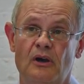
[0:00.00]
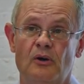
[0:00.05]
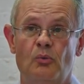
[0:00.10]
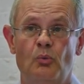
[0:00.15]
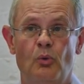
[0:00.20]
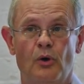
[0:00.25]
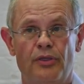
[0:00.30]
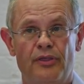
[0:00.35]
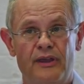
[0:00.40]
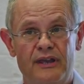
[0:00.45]

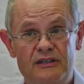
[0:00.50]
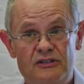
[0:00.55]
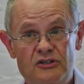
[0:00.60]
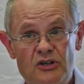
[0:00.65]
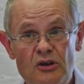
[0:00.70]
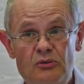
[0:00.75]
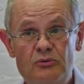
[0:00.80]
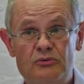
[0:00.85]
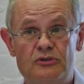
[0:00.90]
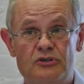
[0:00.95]
What they
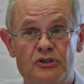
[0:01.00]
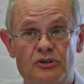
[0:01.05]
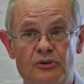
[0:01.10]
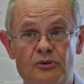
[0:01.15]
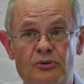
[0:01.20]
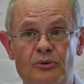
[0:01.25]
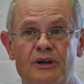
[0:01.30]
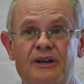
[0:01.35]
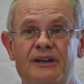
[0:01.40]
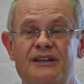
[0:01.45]
don't
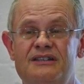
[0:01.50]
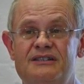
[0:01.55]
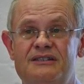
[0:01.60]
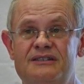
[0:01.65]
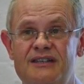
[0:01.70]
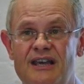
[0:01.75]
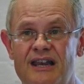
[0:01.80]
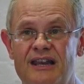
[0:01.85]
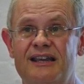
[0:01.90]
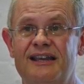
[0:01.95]
do is
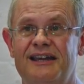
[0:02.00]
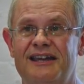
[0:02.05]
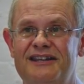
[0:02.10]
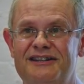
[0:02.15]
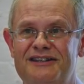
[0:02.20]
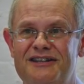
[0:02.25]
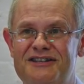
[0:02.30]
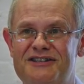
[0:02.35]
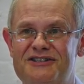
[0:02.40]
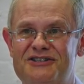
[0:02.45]
delegate
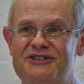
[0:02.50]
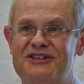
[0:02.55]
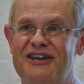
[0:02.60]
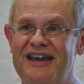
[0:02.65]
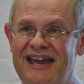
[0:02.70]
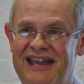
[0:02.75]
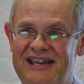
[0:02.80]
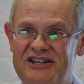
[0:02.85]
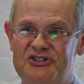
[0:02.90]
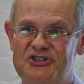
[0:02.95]
this to
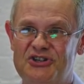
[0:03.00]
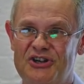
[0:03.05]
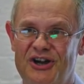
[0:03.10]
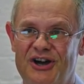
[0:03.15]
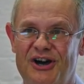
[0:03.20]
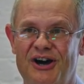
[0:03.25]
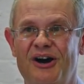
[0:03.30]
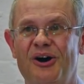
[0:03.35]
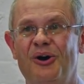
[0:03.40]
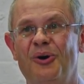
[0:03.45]

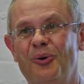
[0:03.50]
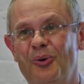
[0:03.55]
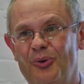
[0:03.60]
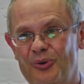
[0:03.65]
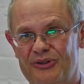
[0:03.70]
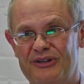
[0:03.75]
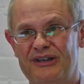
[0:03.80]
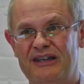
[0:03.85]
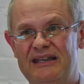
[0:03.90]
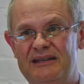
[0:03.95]
HR or
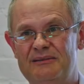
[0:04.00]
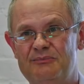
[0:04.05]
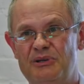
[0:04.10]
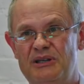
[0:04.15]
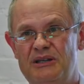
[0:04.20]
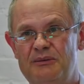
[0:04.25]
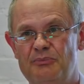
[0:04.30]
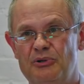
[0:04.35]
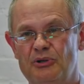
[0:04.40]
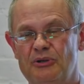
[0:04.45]
the lean
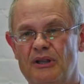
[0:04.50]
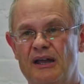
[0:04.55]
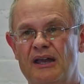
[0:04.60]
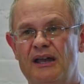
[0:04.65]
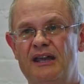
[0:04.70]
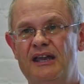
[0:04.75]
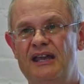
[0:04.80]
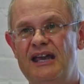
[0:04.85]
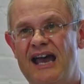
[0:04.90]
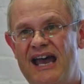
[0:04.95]
people.
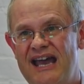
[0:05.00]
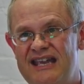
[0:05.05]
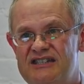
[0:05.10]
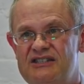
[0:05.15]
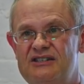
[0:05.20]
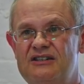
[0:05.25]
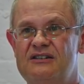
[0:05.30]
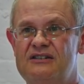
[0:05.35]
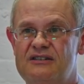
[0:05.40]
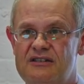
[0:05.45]
It has
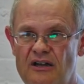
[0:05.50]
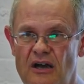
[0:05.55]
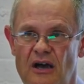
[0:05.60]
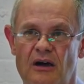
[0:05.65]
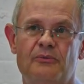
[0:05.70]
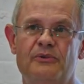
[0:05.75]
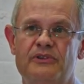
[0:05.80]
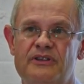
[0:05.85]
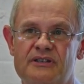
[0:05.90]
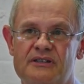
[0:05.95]
to
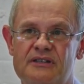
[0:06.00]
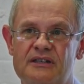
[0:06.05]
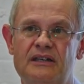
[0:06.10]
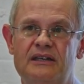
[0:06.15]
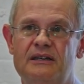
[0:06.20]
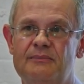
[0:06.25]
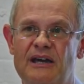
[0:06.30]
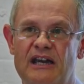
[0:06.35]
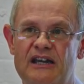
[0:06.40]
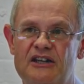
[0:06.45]
start with the
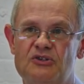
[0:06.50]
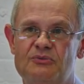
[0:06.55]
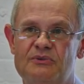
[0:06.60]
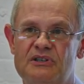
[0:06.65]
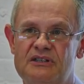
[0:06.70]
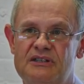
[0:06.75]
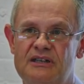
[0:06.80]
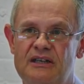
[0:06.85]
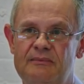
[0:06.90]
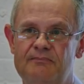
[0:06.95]
senior management
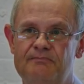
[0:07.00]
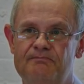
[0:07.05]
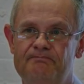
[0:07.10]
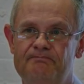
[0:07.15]
team.